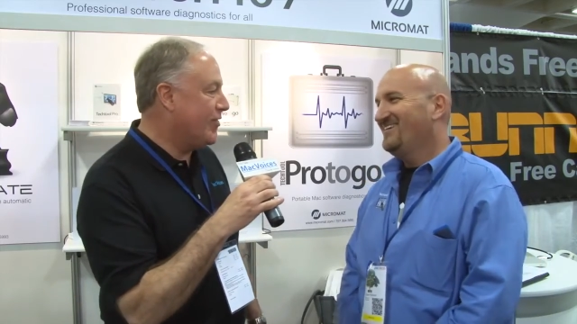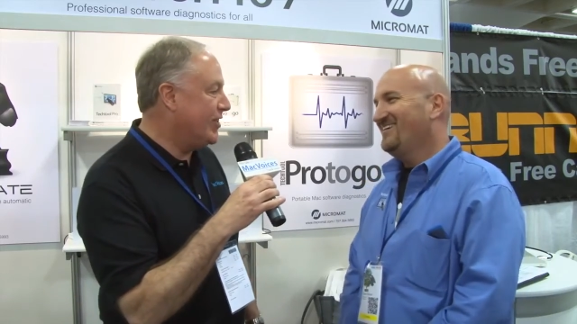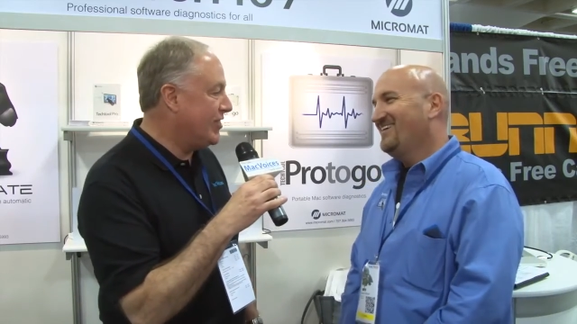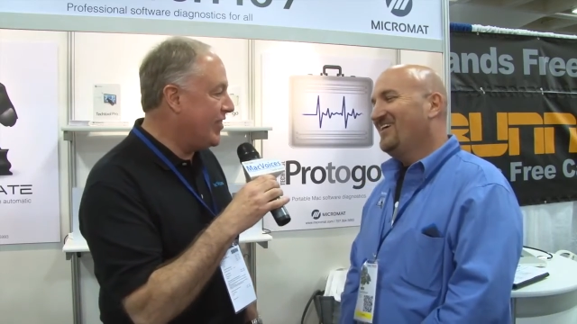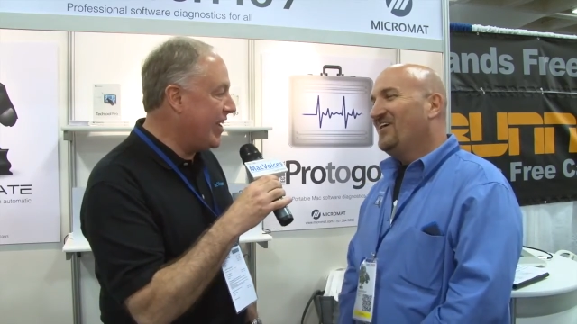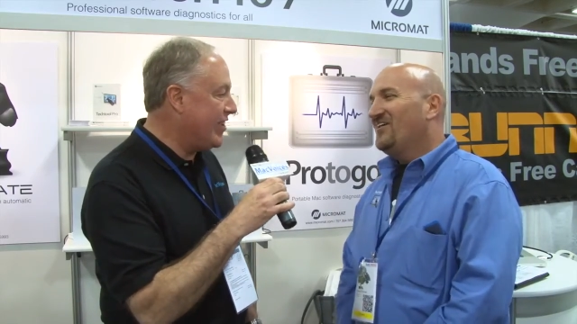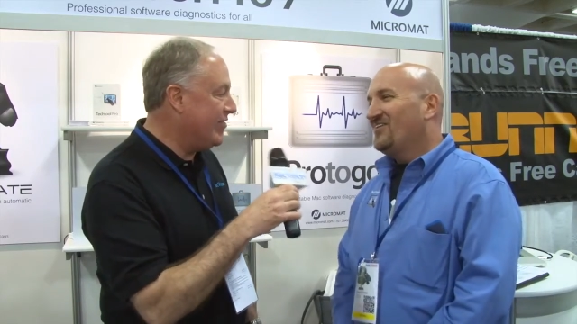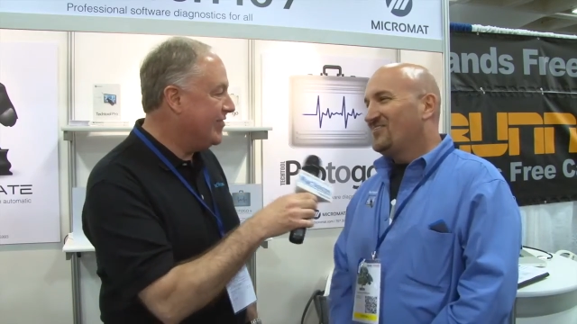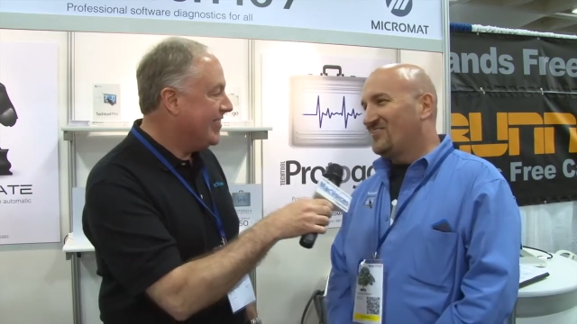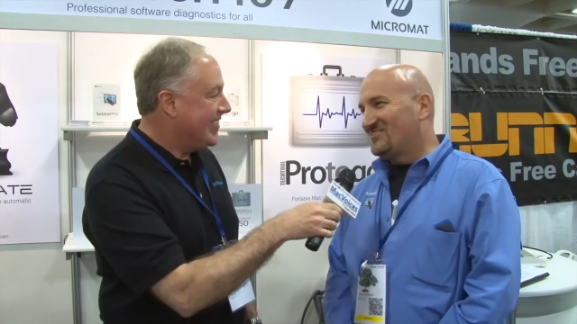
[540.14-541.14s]
Speaker 1: you, Christian. Thank you.
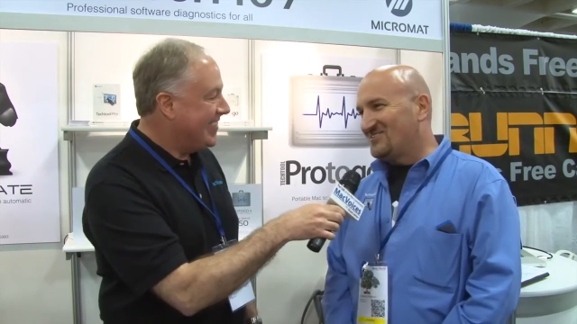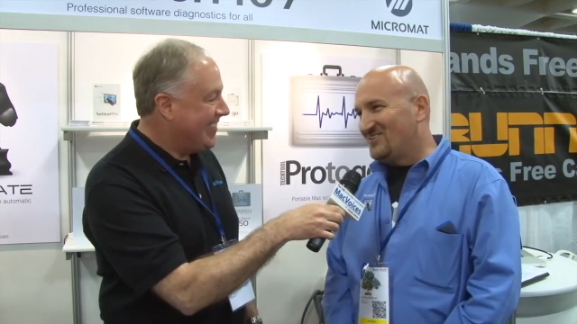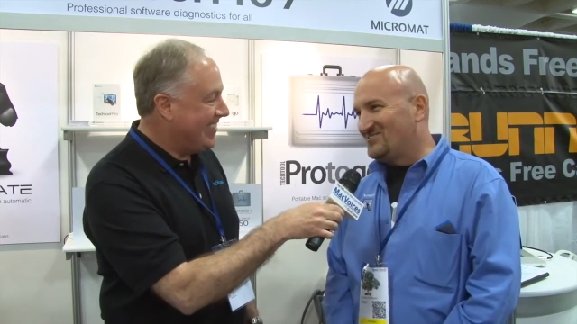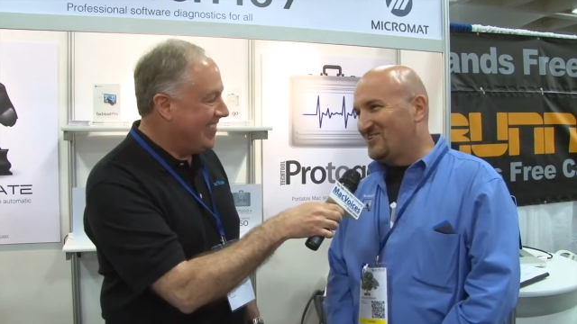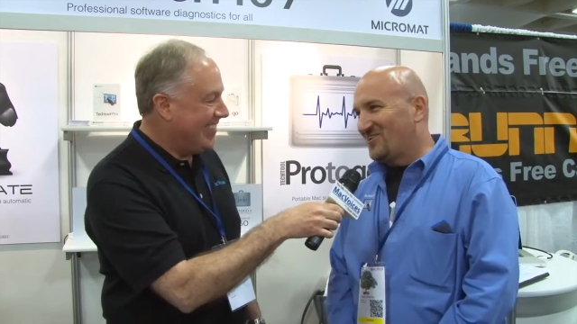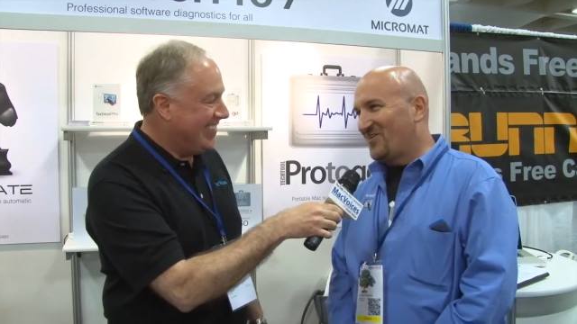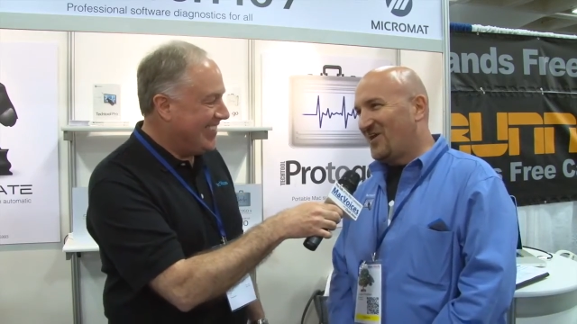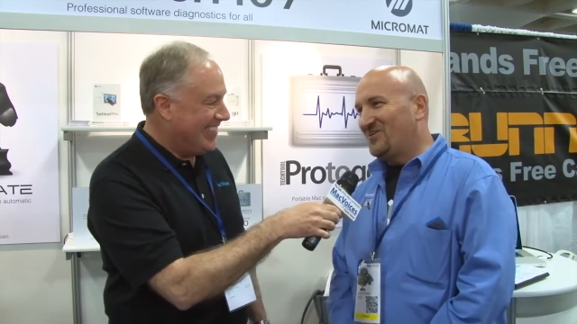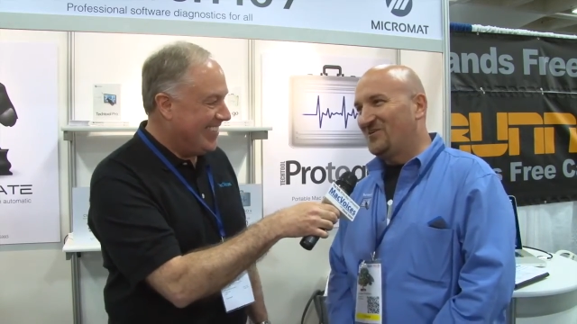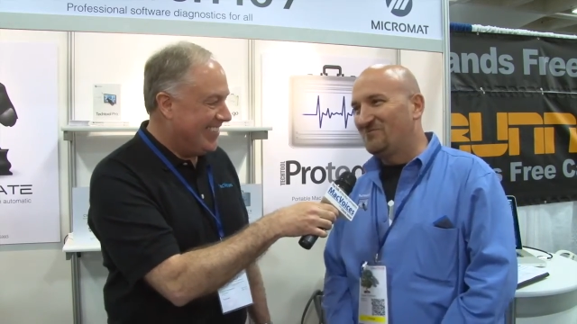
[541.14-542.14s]
Good to see you, Chuck.
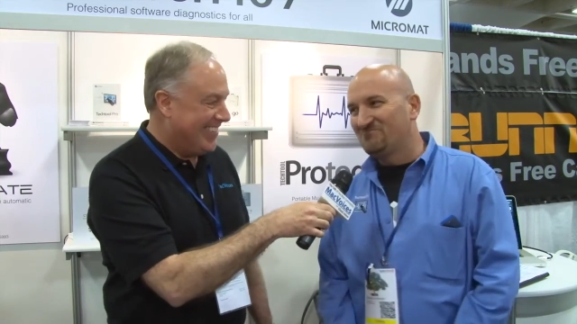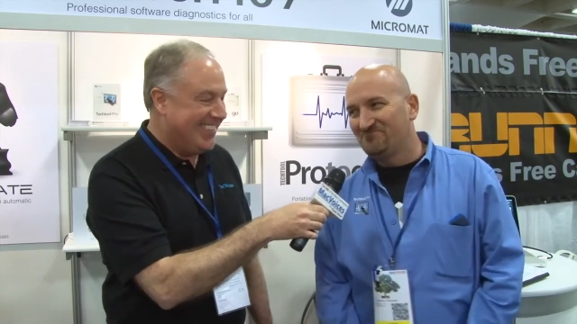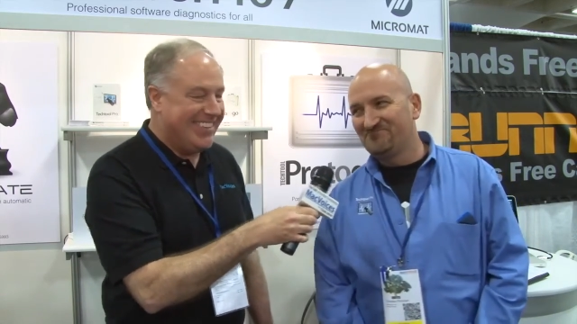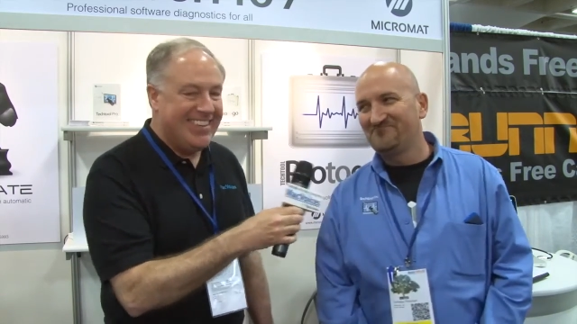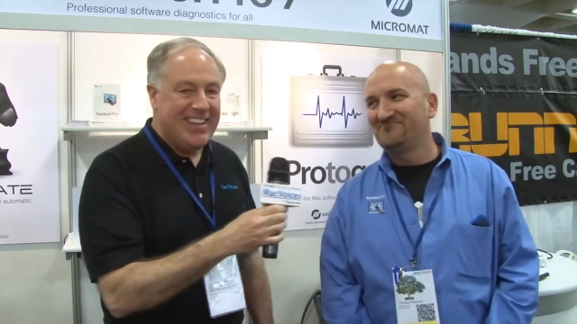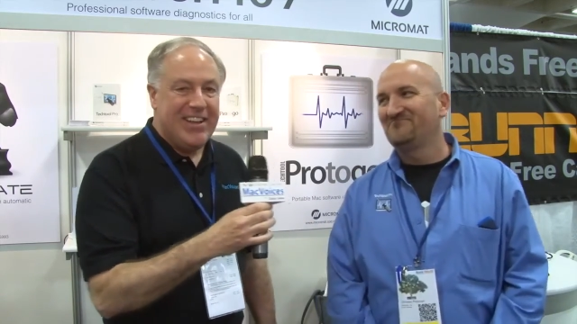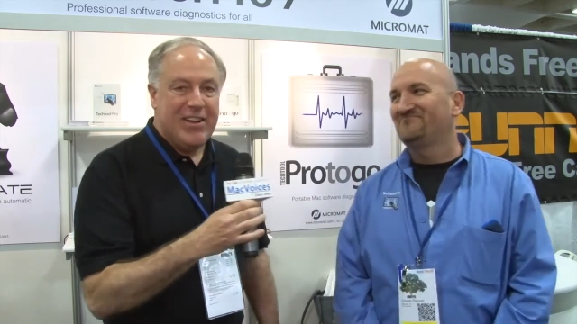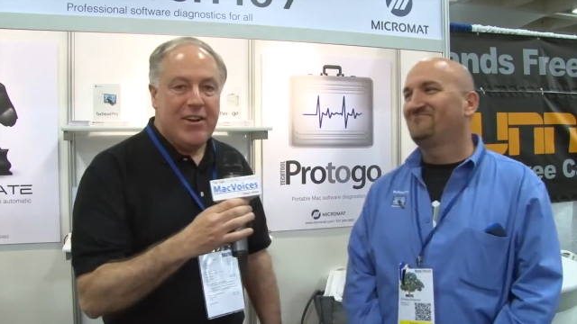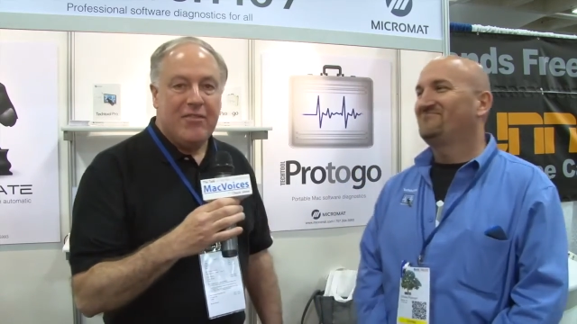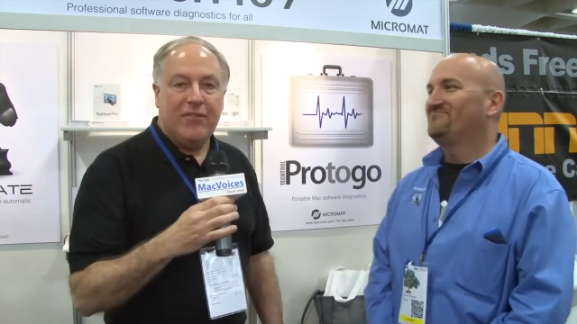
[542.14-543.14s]
Thank you.
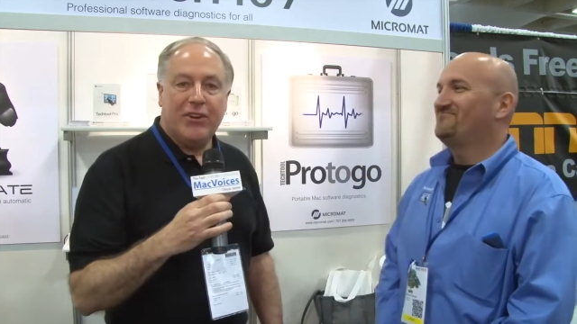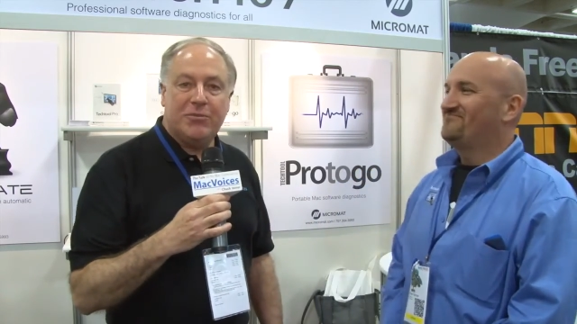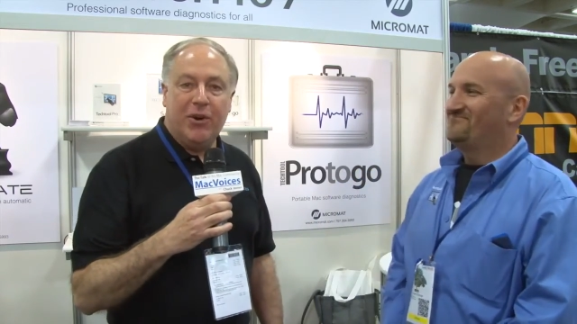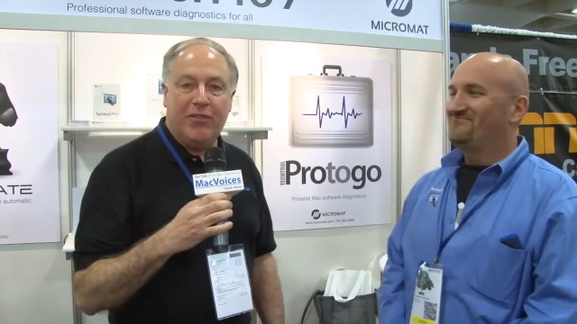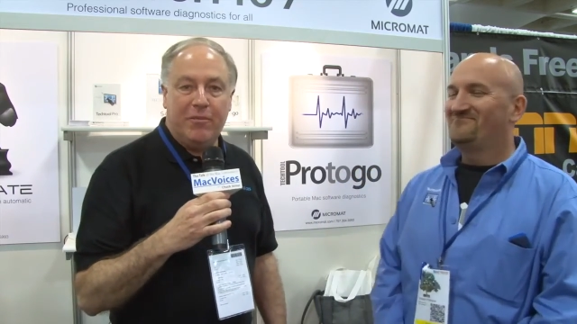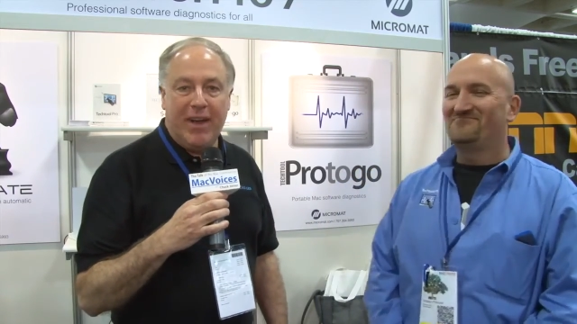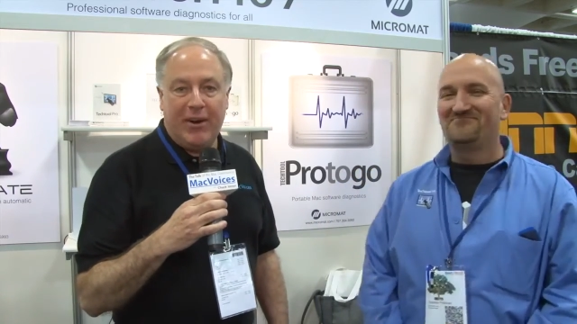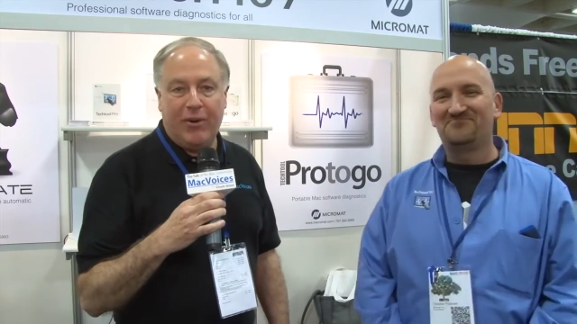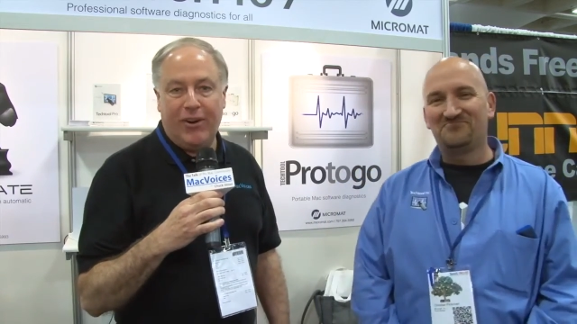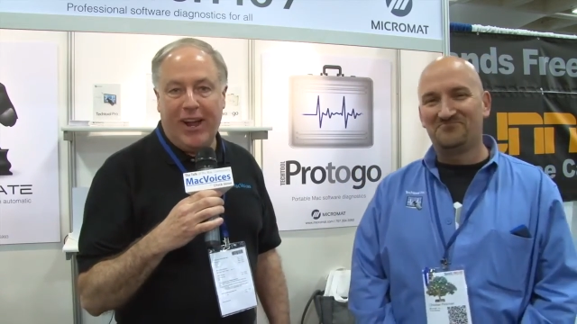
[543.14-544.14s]
Folks, more from Macworld